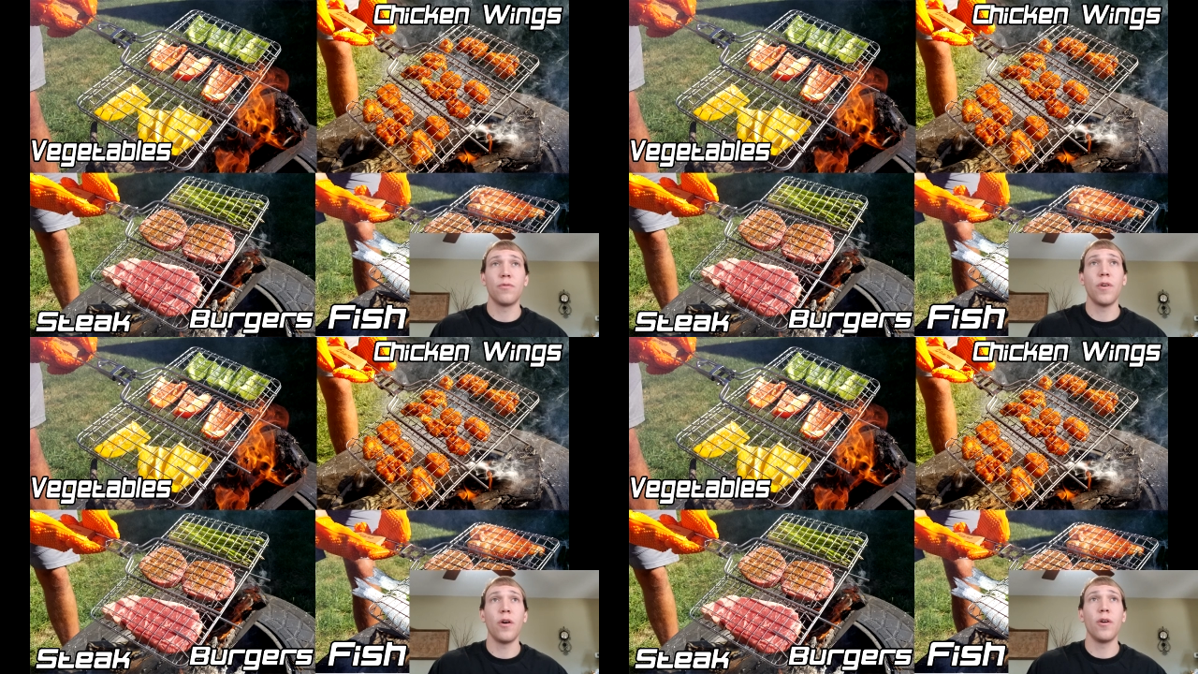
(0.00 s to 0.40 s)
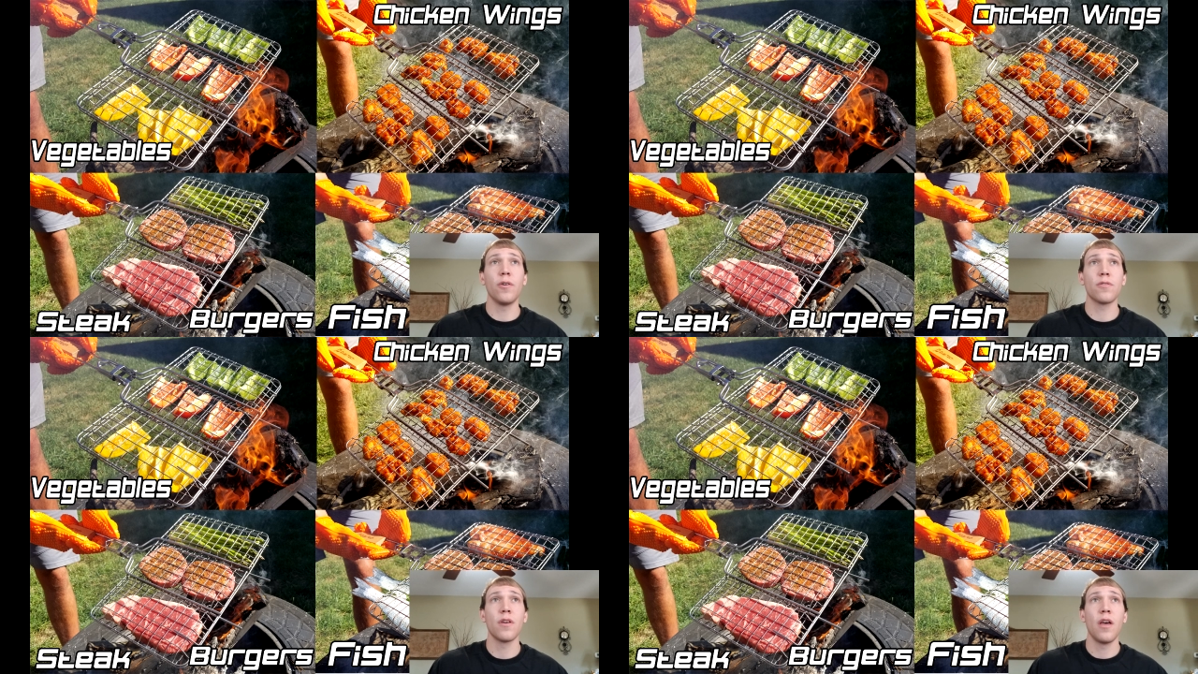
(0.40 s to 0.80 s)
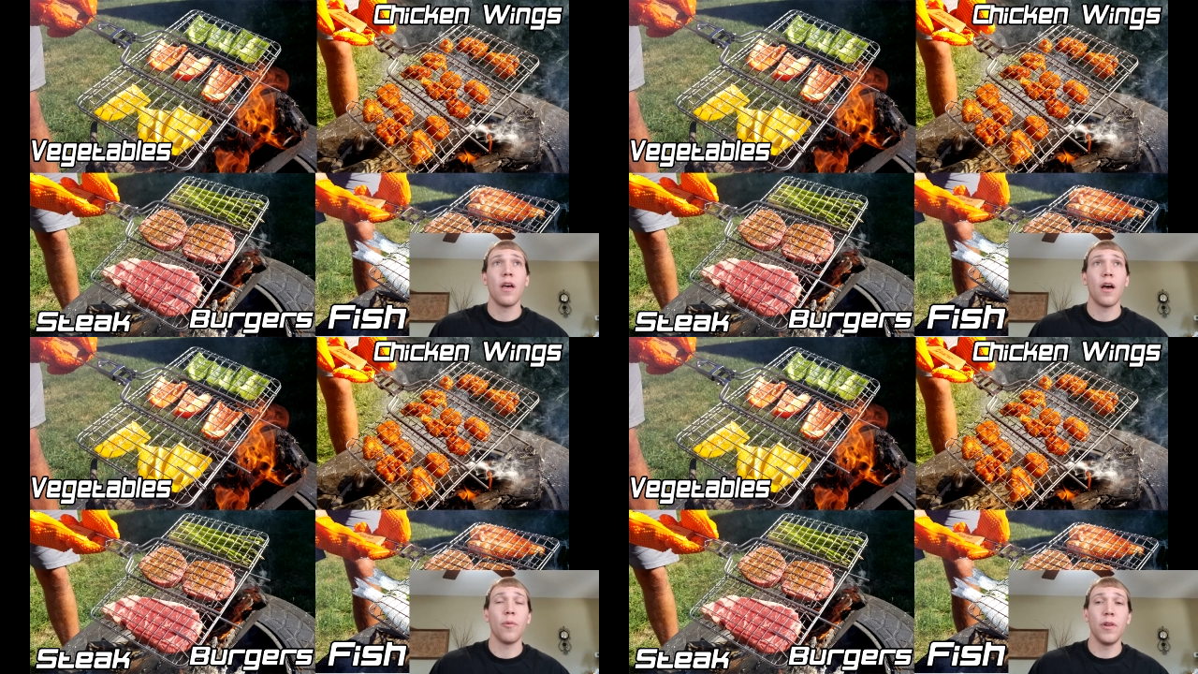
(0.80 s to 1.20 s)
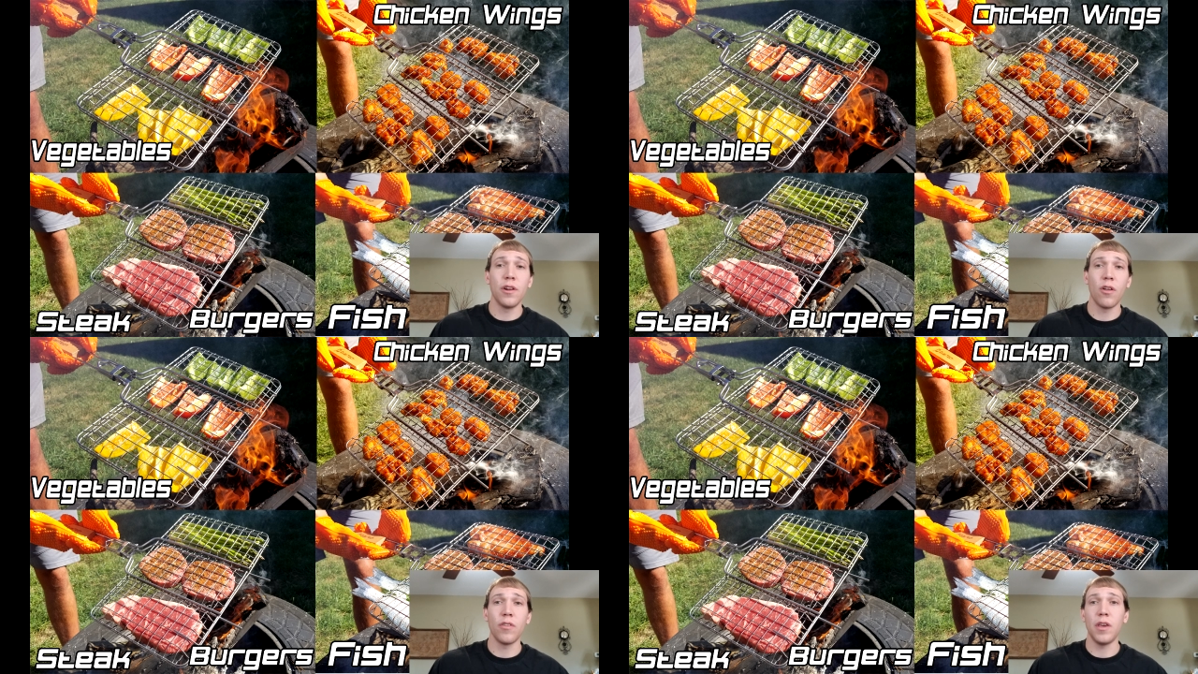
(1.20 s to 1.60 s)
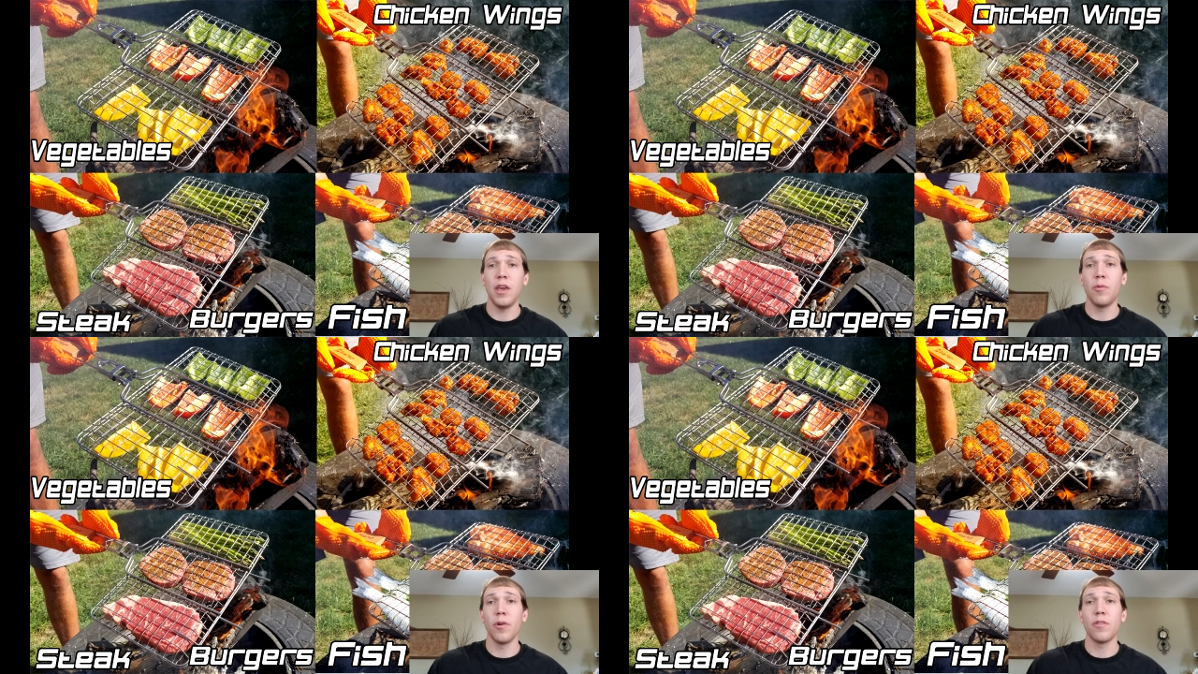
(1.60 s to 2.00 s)
photos. I redid all the
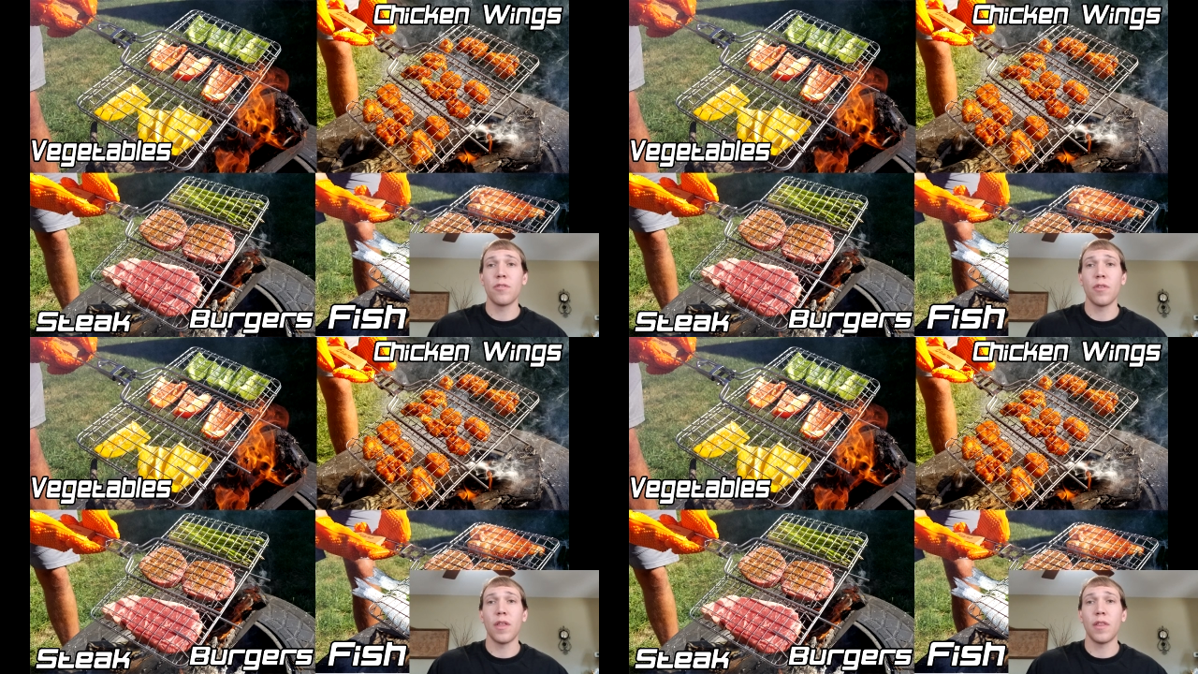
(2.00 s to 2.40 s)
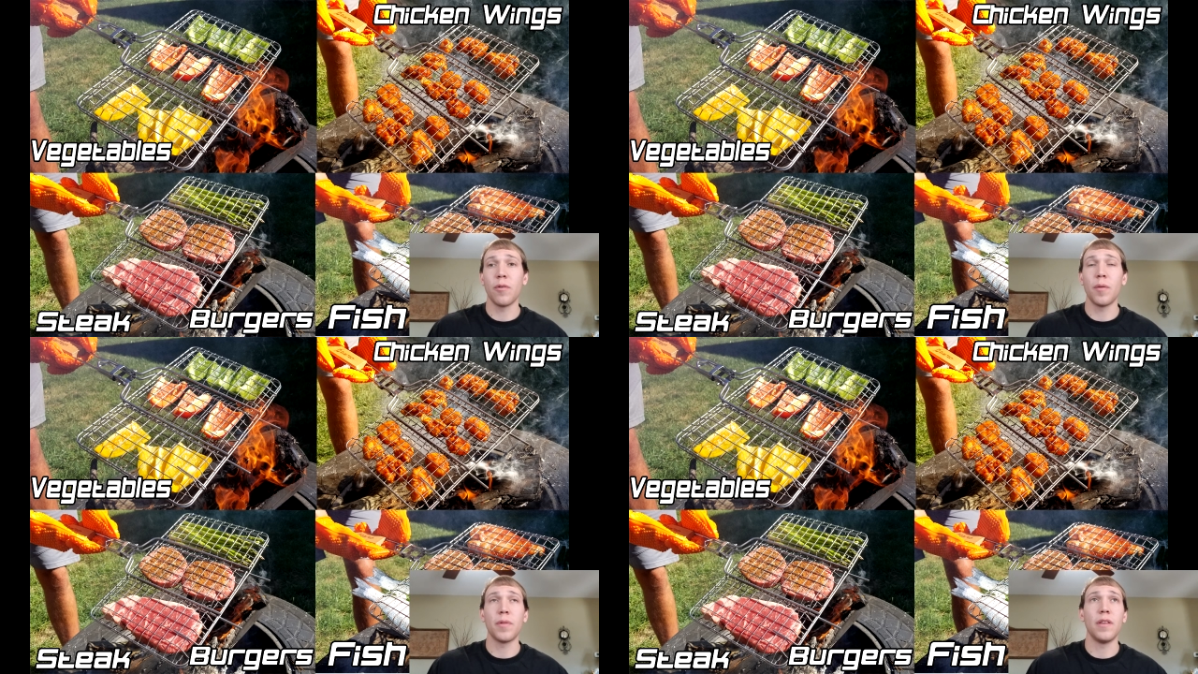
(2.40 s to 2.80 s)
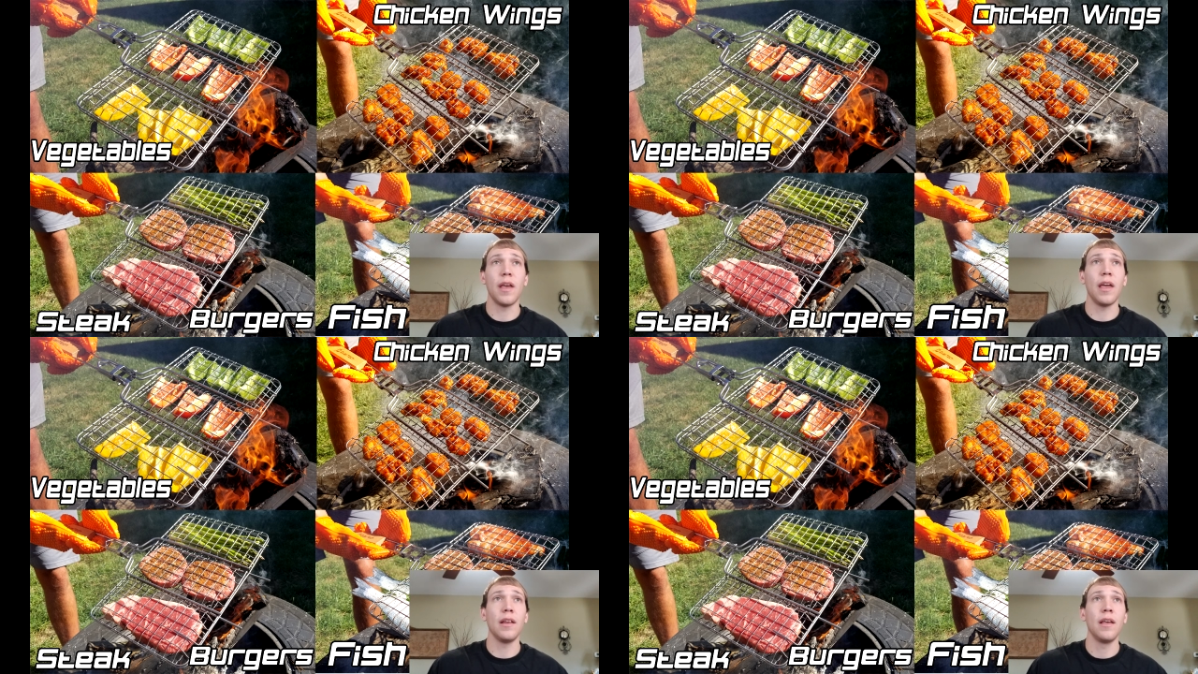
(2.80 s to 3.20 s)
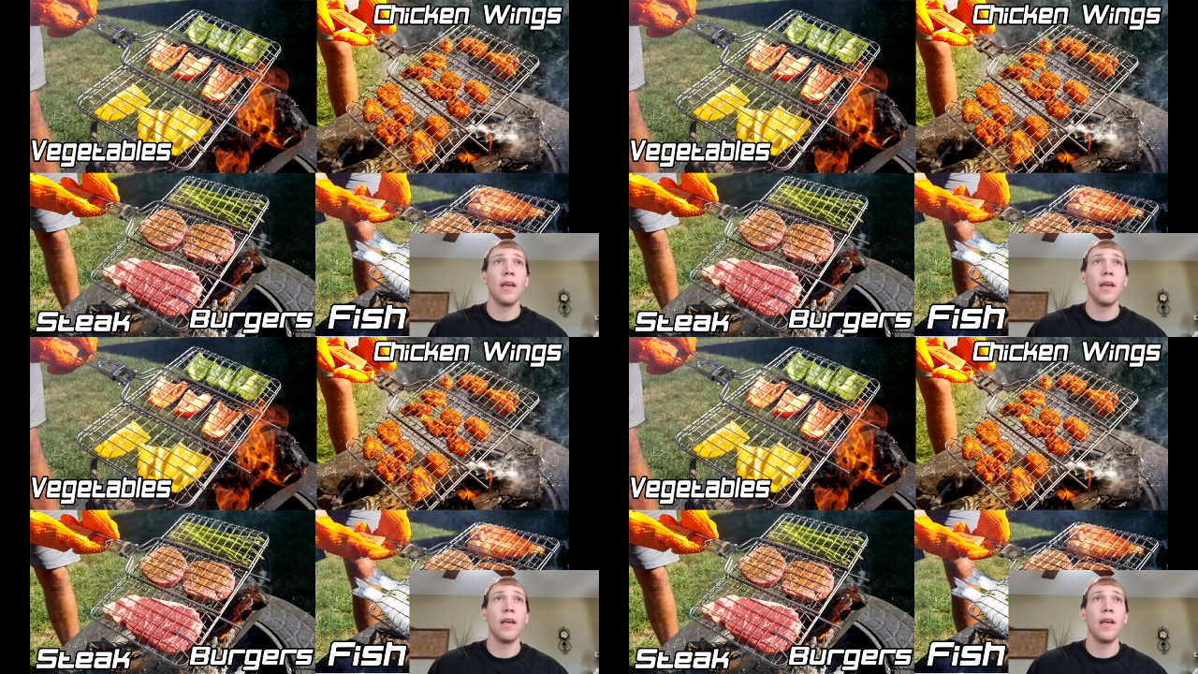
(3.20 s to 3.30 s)
keywords so that they were up to date.